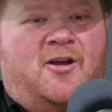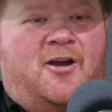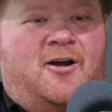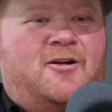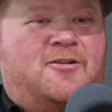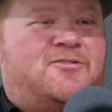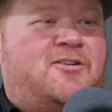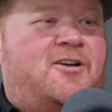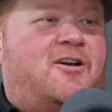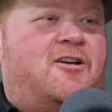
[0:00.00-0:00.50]

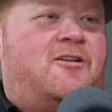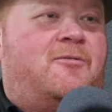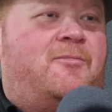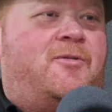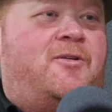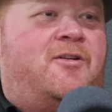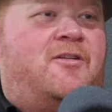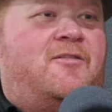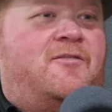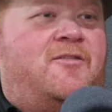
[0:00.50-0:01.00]
Outside of
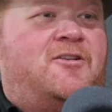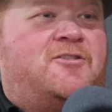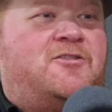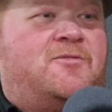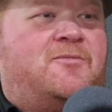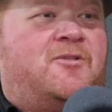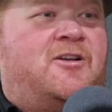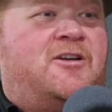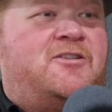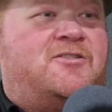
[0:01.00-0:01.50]
being a
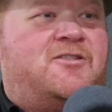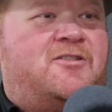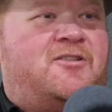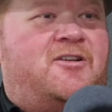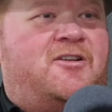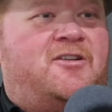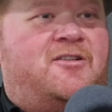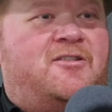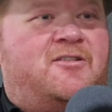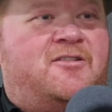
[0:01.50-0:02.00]
vegetable, that's the
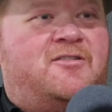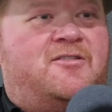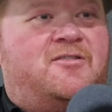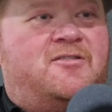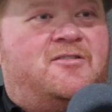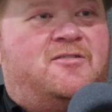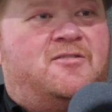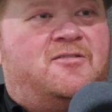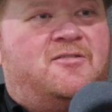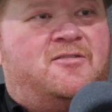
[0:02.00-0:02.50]
thing
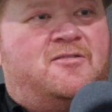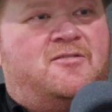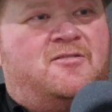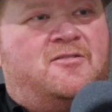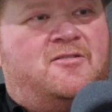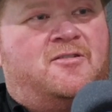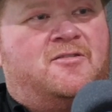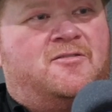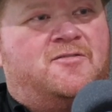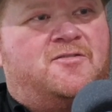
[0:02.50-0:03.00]
that
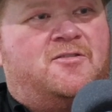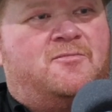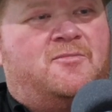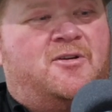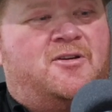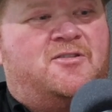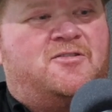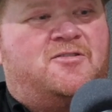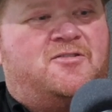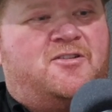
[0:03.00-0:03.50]

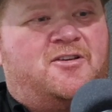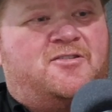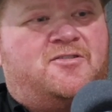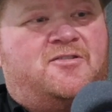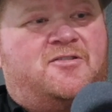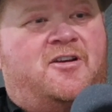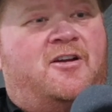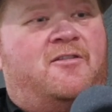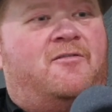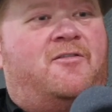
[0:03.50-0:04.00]
somebody just
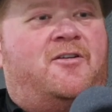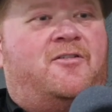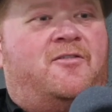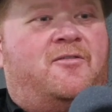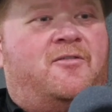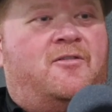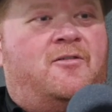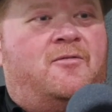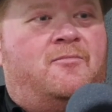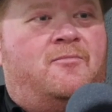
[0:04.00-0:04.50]
takes
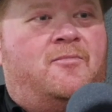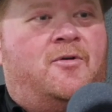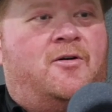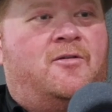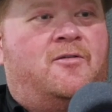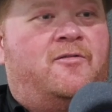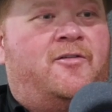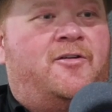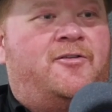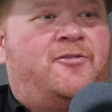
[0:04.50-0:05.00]
every
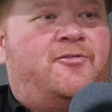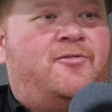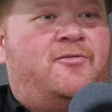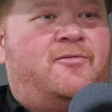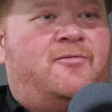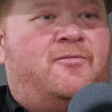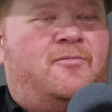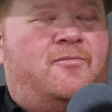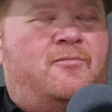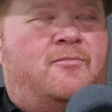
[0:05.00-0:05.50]

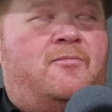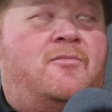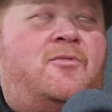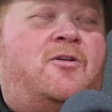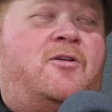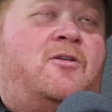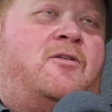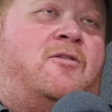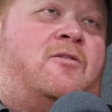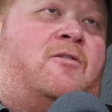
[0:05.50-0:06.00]
motivational
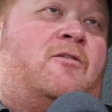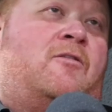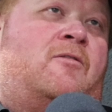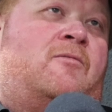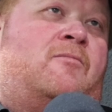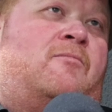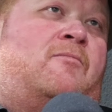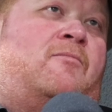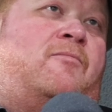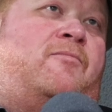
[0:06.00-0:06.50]

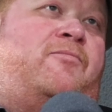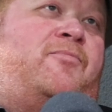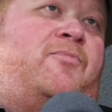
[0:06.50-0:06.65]
or